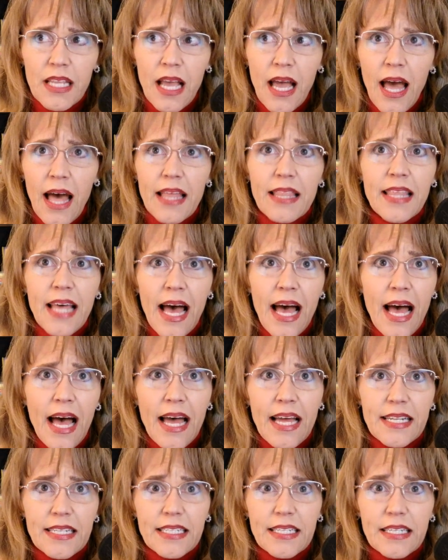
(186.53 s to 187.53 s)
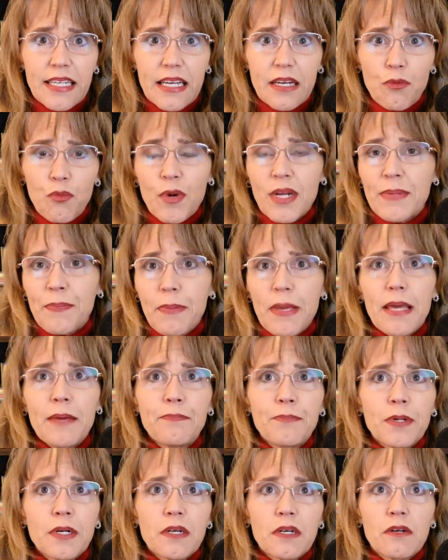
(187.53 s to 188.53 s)
that when
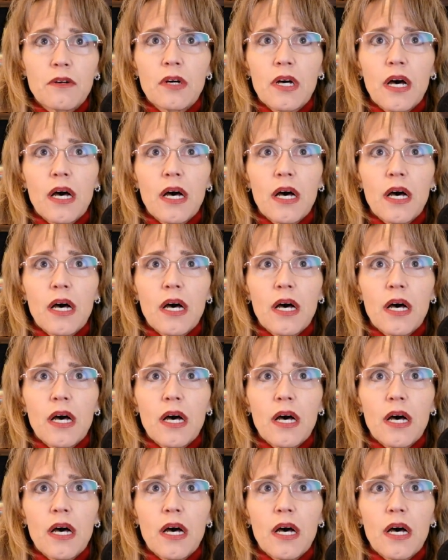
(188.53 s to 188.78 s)
people